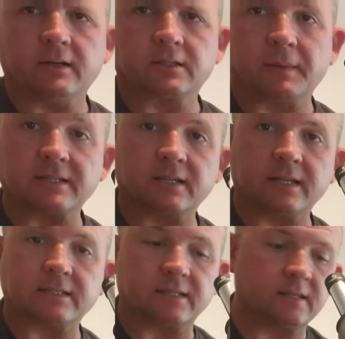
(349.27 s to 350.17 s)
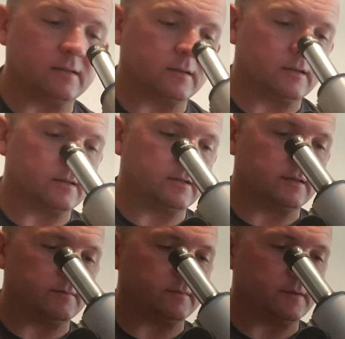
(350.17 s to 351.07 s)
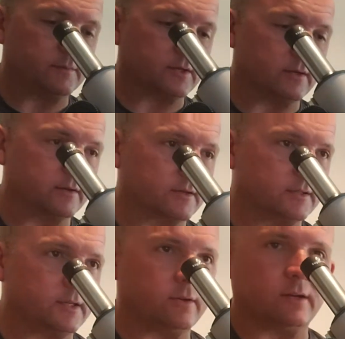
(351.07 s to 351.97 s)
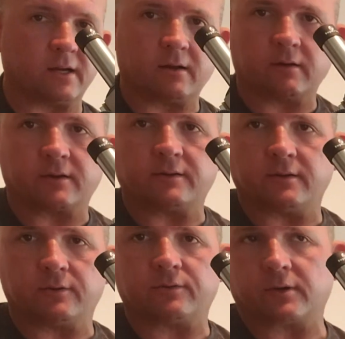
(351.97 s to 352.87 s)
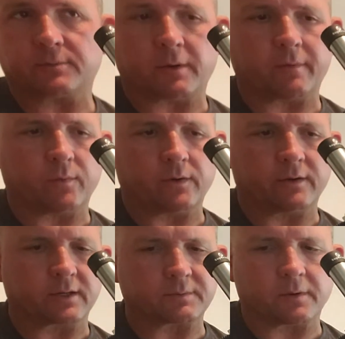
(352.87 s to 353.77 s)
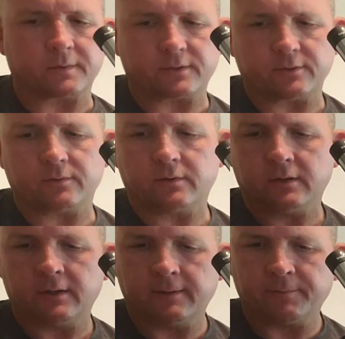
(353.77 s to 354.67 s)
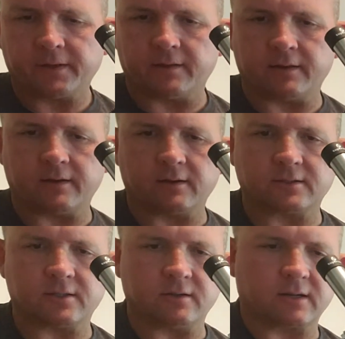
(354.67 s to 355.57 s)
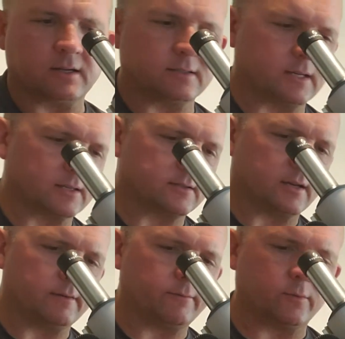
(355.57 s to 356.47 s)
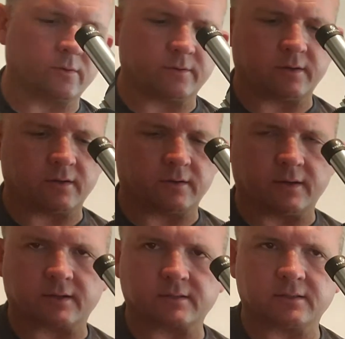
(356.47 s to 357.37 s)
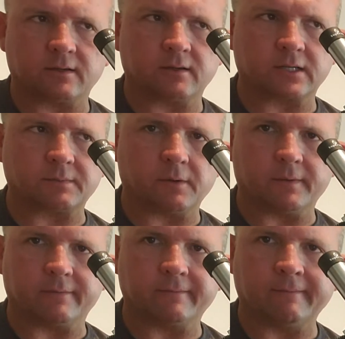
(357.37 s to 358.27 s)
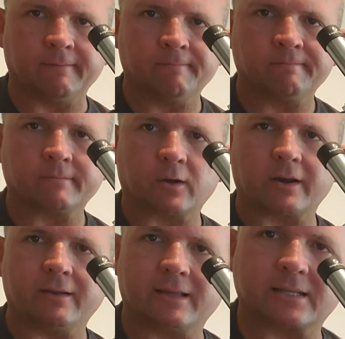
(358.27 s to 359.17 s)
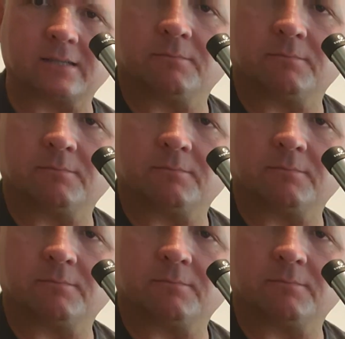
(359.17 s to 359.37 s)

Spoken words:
So basically that's it. I'm just going to continue now and continue through experiment 1 and experiment 2. And then I'll see you guys next time for the next experiment. Okay, thanks.